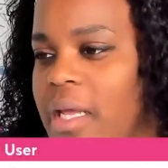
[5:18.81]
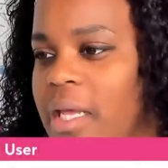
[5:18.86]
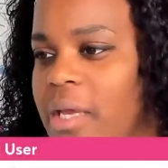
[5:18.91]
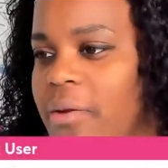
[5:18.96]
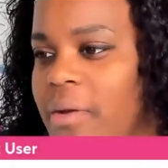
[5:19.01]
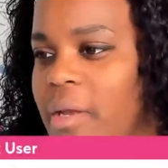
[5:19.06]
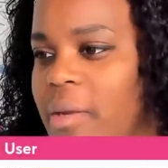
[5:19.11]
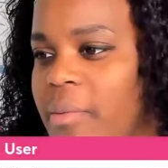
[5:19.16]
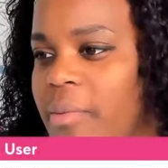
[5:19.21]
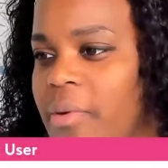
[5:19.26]

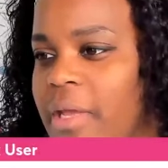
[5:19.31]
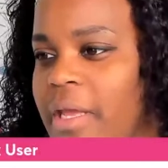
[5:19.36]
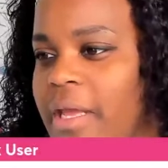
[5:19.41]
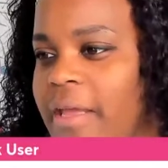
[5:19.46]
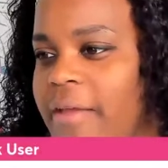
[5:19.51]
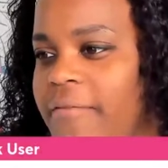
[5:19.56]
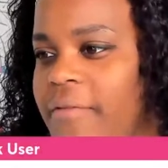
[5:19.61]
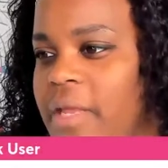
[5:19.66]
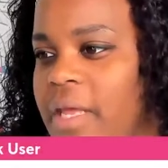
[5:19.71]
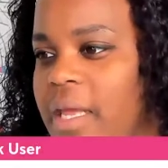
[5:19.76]
Incredible
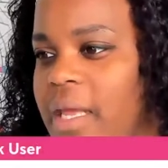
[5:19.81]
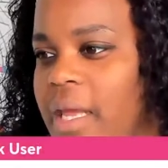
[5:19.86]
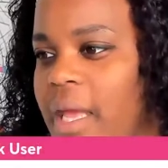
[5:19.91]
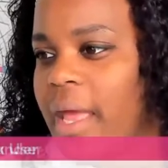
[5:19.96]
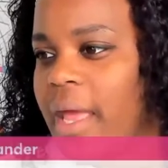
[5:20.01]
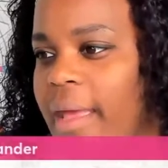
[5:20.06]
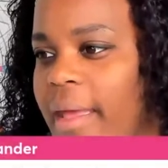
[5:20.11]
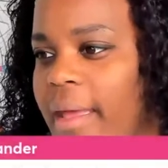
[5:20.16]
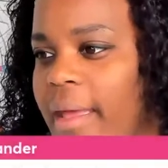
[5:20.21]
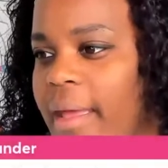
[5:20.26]
evening.
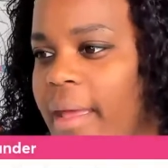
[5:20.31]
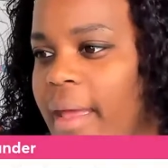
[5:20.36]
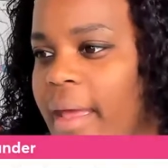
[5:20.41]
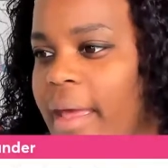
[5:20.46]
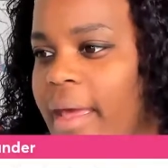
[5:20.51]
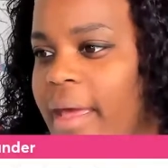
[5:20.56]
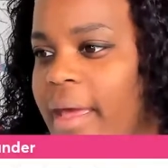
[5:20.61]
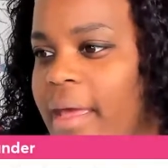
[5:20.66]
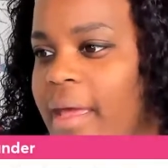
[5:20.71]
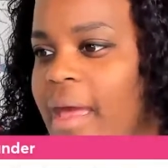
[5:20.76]

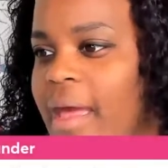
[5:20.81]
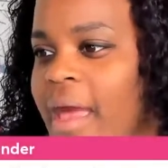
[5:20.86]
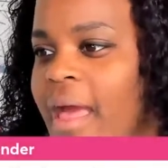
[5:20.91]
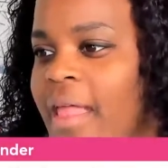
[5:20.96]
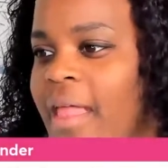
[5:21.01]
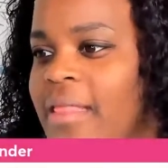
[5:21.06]
Hey.